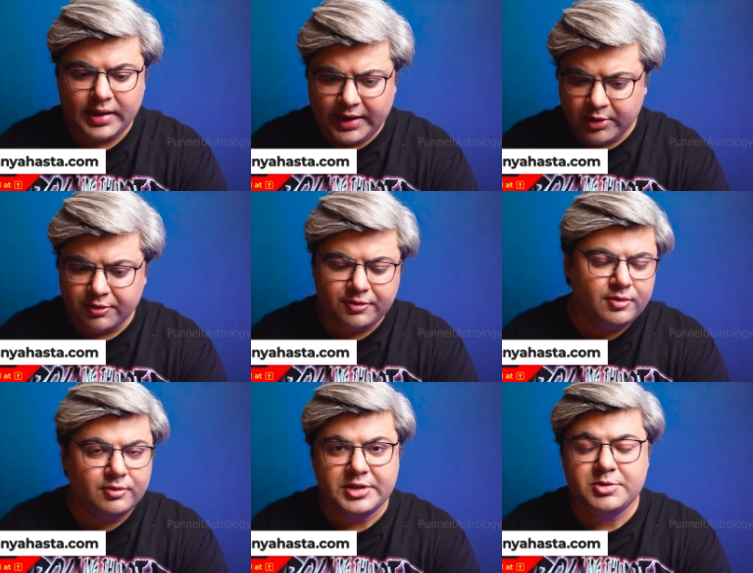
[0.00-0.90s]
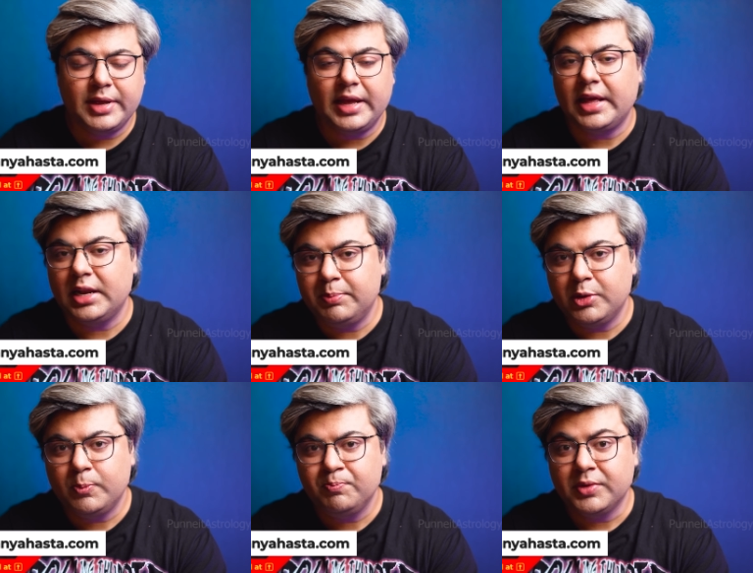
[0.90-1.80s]
kind of which may help
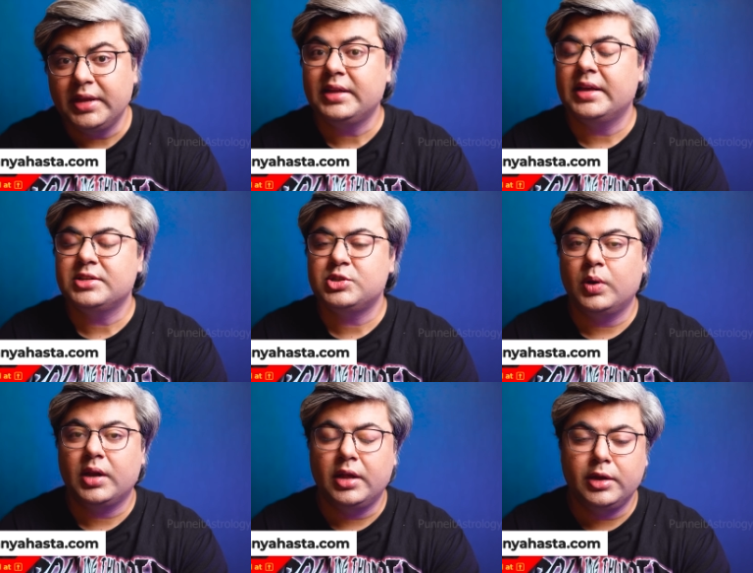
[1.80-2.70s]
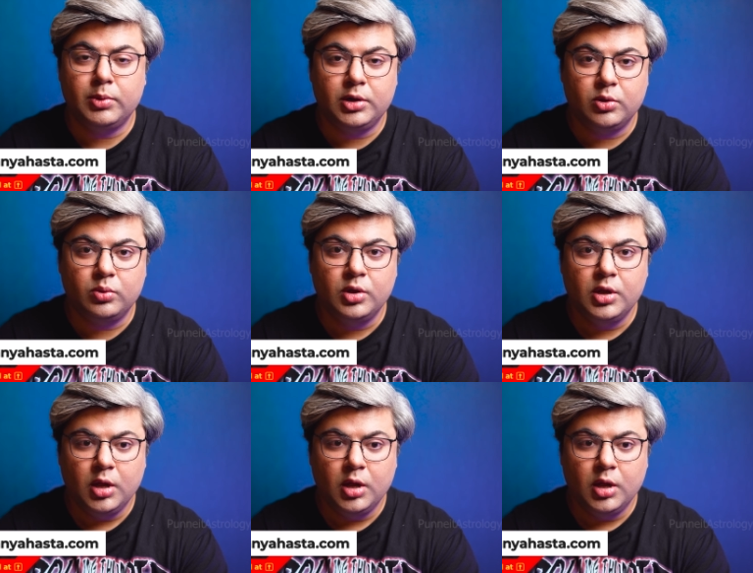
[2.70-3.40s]
you in case you are unable to